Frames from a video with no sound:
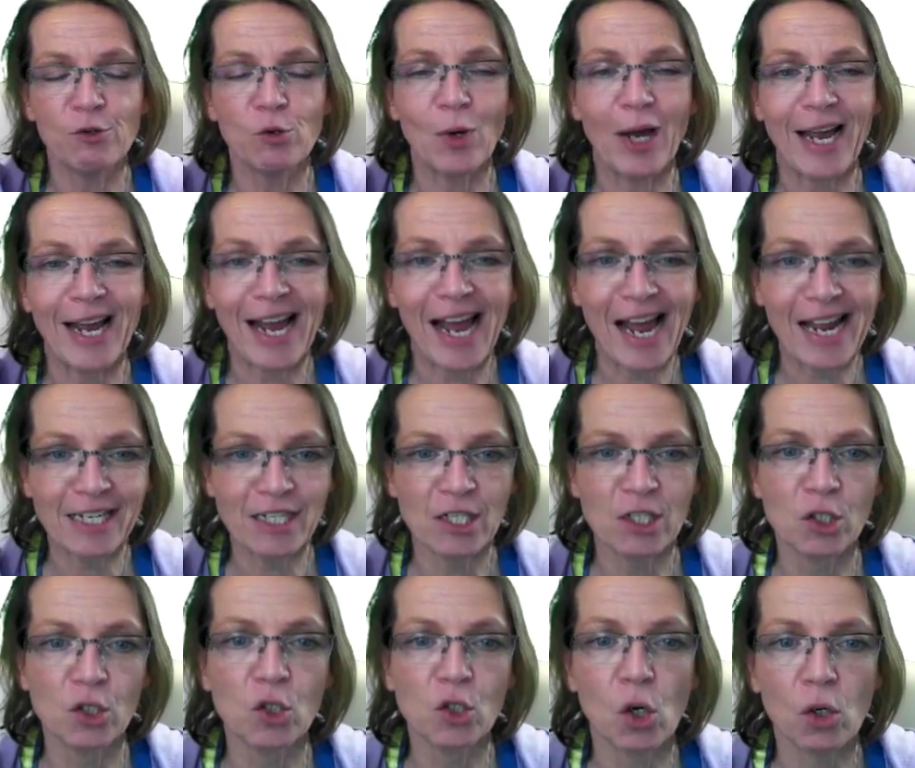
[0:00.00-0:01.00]
If you
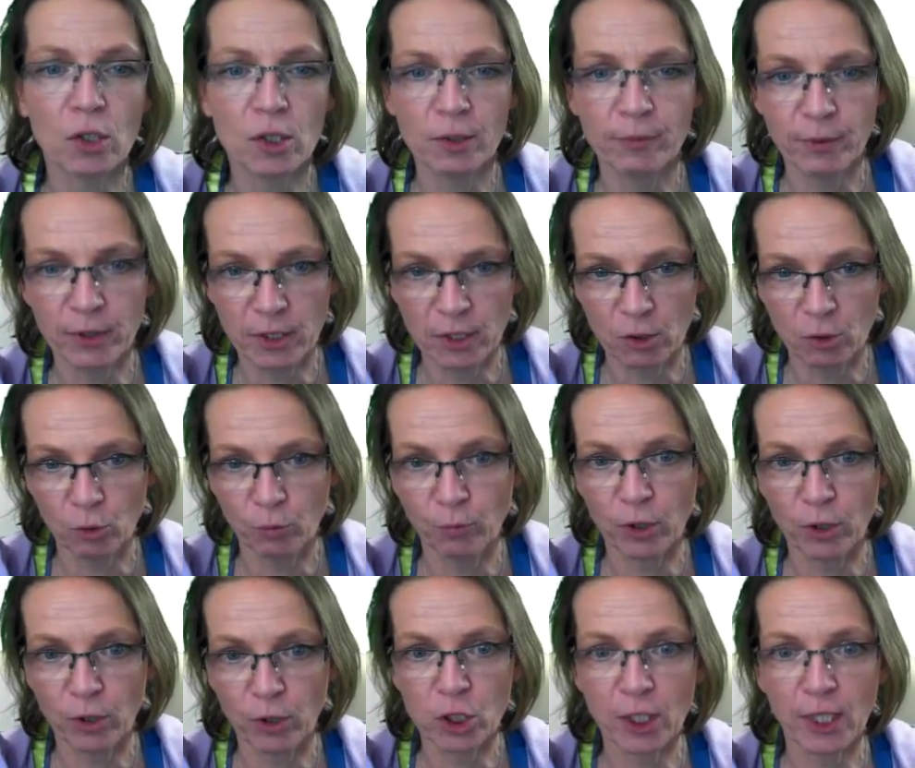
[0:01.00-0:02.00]
add documents
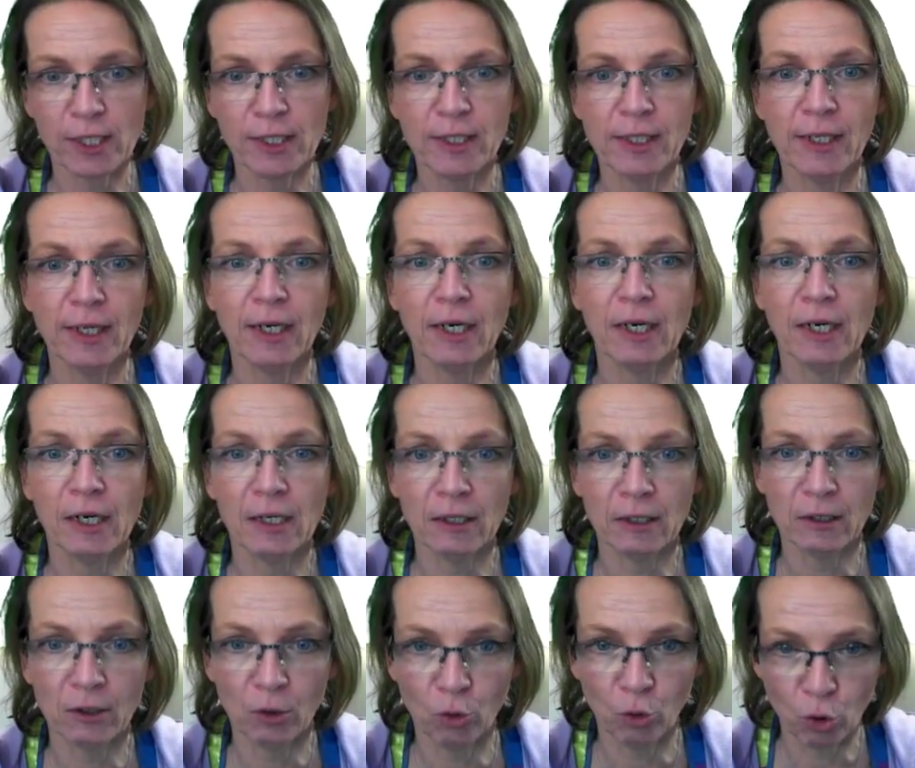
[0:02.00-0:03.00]
to a project, they
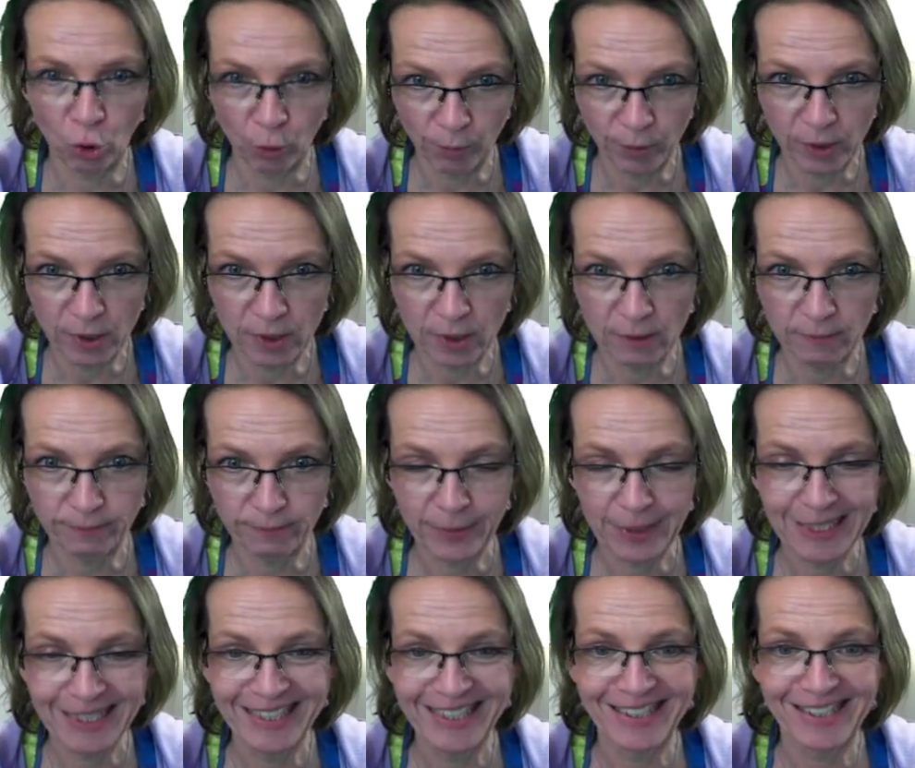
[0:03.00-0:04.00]
are copied.